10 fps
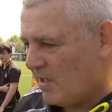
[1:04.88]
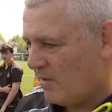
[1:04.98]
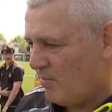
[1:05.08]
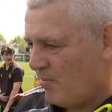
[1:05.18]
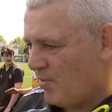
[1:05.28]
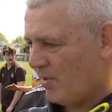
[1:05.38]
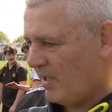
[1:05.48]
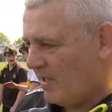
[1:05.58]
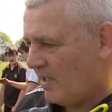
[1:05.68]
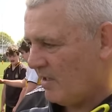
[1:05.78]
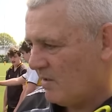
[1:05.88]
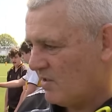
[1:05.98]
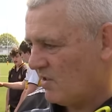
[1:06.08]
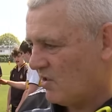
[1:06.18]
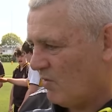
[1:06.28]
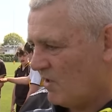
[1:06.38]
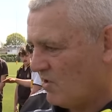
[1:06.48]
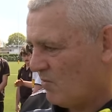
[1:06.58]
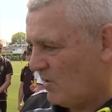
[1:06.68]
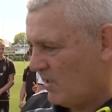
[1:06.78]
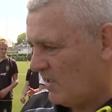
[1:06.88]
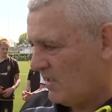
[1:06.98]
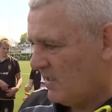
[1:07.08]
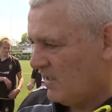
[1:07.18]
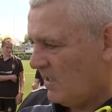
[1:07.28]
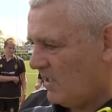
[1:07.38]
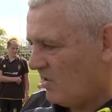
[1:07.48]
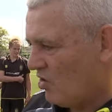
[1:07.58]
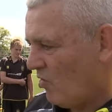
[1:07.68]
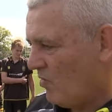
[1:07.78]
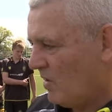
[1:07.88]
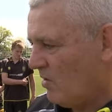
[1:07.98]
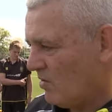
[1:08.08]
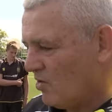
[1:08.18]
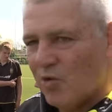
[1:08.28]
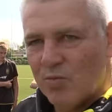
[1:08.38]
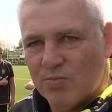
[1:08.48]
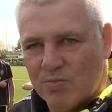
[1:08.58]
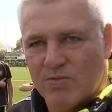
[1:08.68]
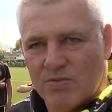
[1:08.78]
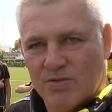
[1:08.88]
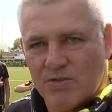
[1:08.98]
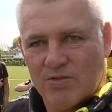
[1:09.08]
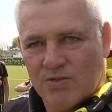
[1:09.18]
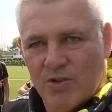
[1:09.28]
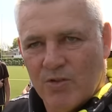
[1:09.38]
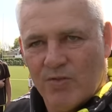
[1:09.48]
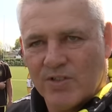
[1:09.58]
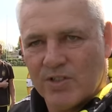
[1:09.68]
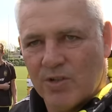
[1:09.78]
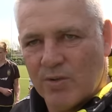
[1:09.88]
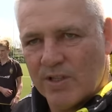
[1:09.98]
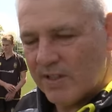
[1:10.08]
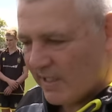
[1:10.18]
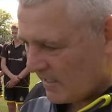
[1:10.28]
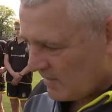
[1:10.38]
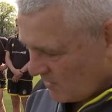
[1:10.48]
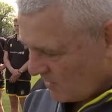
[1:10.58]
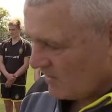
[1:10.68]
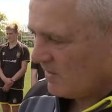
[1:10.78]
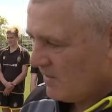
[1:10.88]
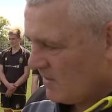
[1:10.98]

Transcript: in a pretty, you know, in a situation where you know, it's hopefully not too, too physical and they can sort of